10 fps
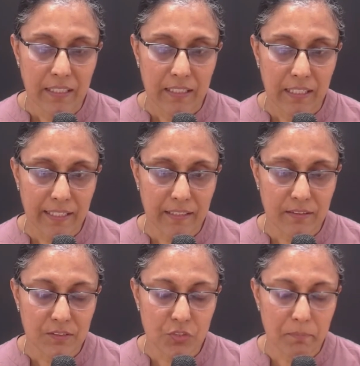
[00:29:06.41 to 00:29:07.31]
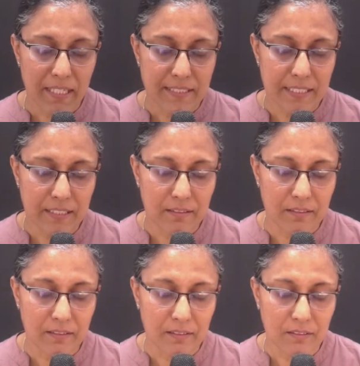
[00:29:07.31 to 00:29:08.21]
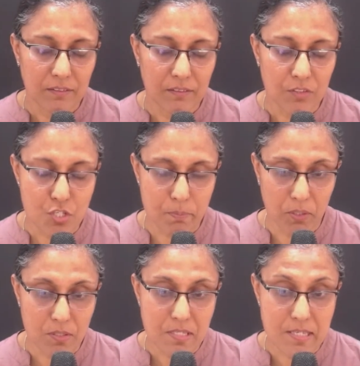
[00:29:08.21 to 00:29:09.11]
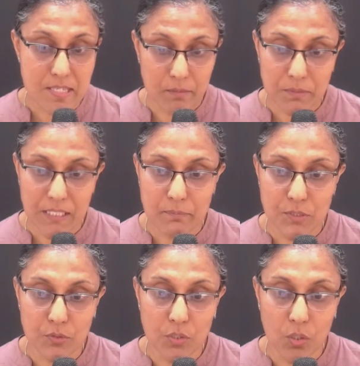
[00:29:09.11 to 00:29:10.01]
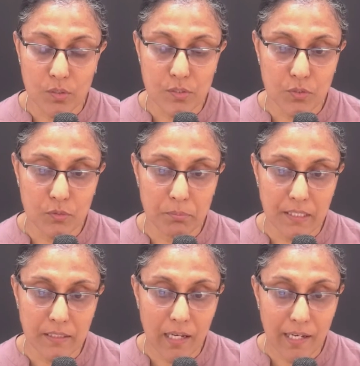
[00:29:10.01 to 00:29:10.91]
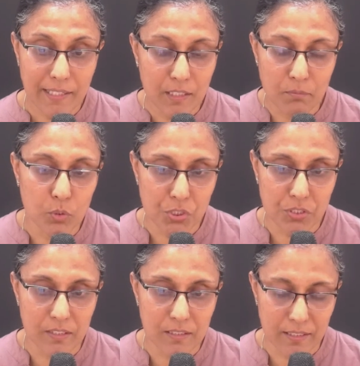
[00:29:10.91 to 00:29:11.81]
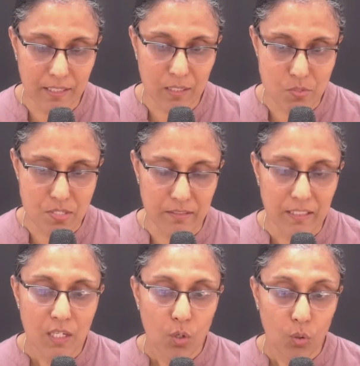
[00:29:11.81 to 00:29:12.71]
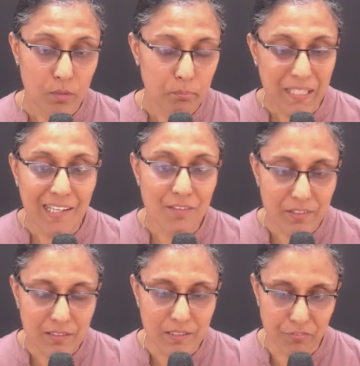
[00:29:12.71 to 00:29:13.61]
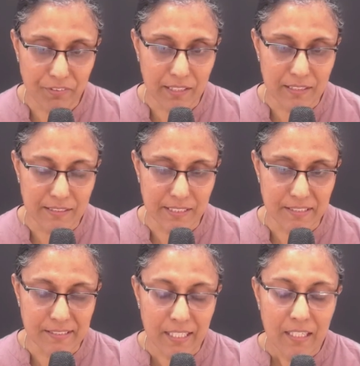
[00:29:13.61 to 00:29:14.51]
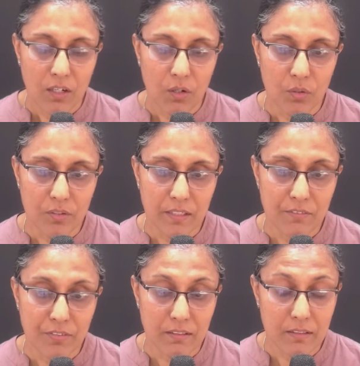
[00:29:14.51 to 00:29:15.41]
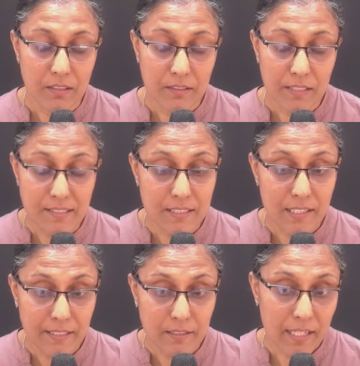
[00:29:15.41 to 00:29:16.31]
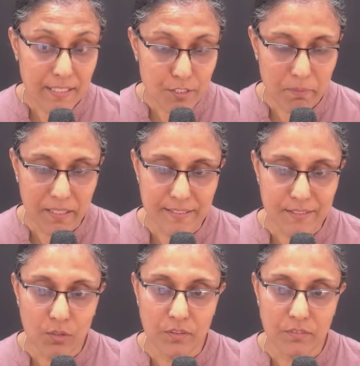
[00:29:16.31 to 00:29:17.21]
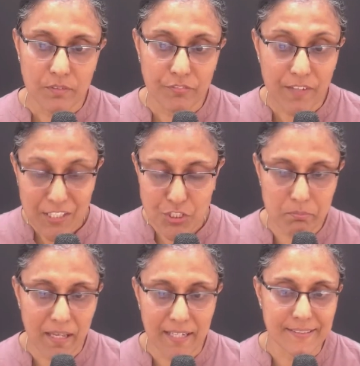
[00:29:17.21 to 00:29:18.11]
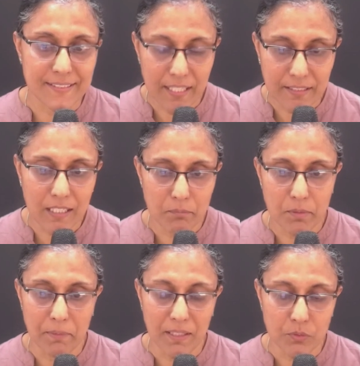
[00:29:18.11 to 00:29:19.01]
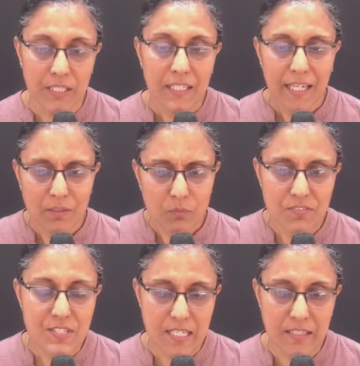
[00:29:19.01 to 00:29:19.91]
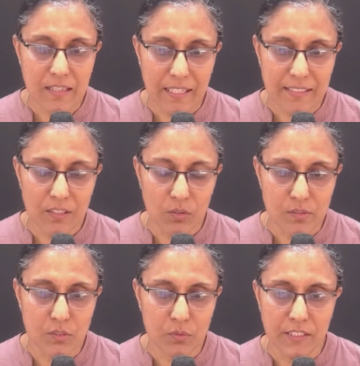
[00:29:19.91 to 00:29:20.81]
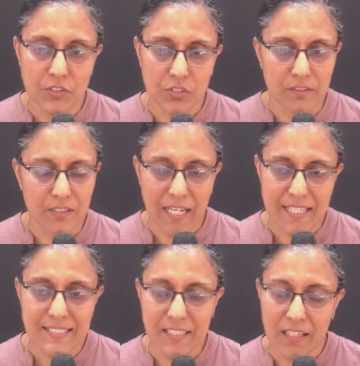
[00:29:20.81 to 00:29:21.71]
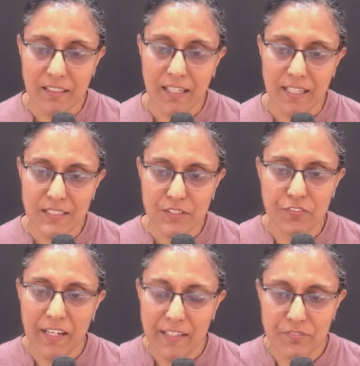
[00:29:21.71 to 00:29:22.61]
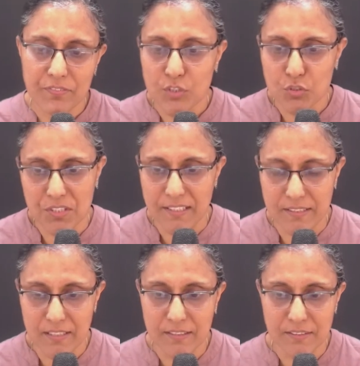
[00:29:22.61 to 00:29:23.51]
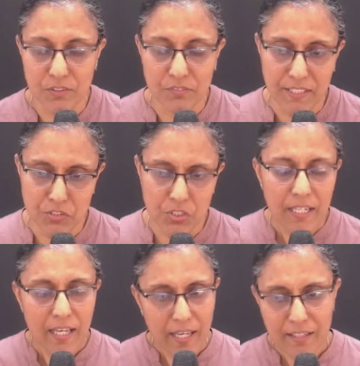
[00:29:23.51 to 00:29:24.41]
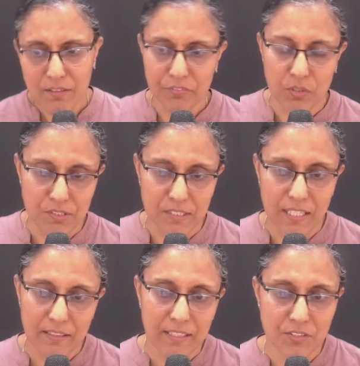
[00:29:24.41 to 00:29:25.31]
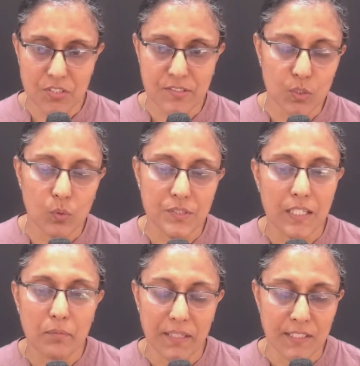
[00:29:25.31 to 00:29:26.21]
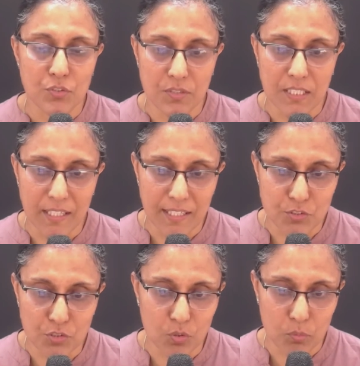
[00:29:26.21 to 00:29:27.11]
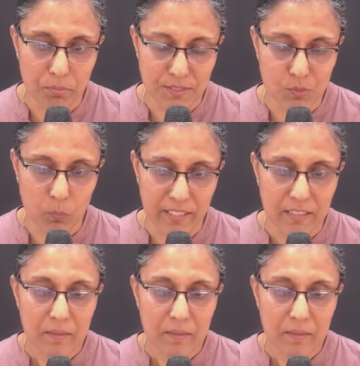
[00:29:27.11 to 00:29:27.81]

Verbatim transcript: Like traumatic uh, responses sometimes could also be high emotional arousal or behavioral difficulties or even uh, things like nightmares or flashbacks that come about. And we've seen that also in children as young as five to six years of age. And of course, that it just goes up into the age group as well.